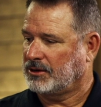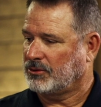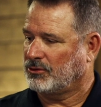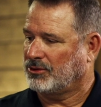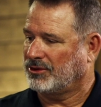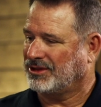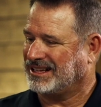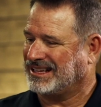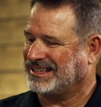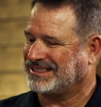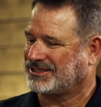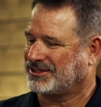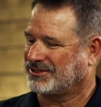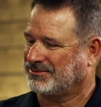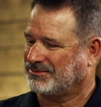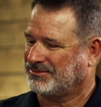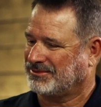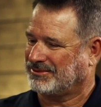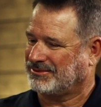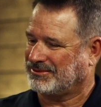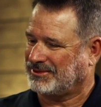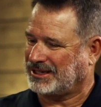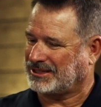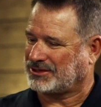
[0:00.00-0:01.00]
Well, it's
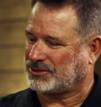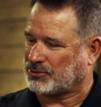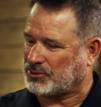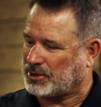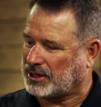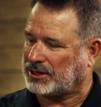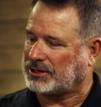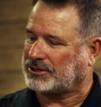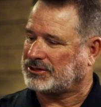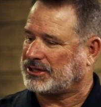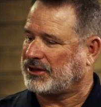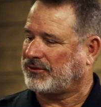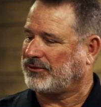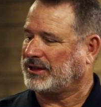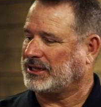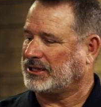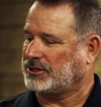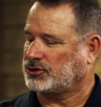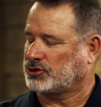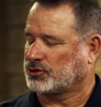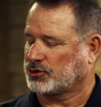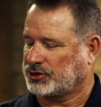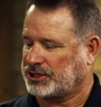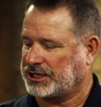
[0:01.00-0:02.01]
a
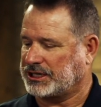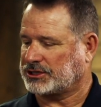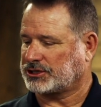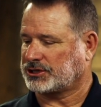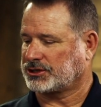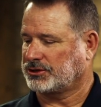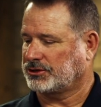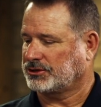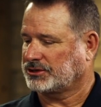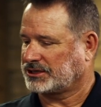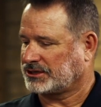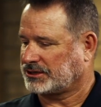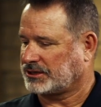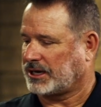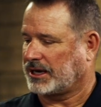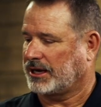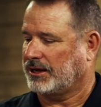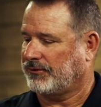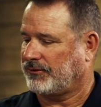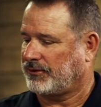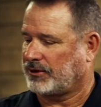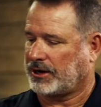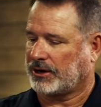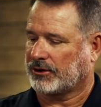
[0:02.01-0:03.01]
relatively traditional
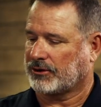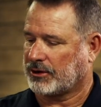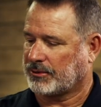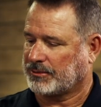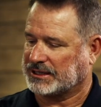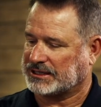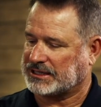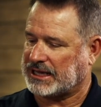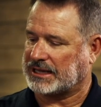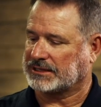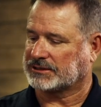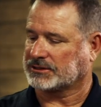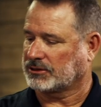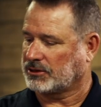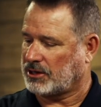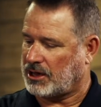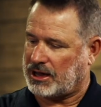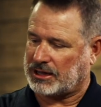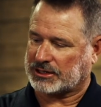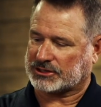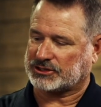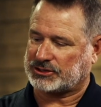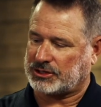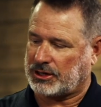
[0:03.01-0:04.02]
style firearm. It has a
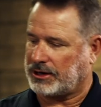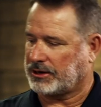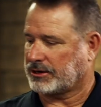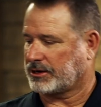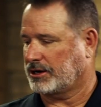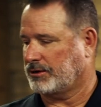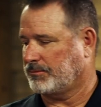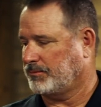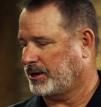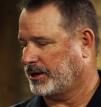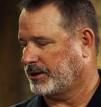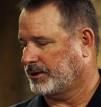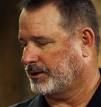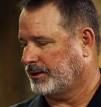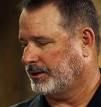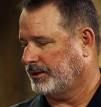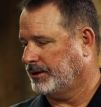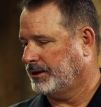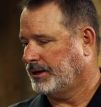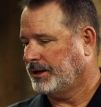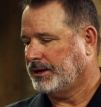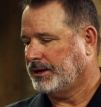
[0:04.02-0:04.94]
lock, stock, and a barrel.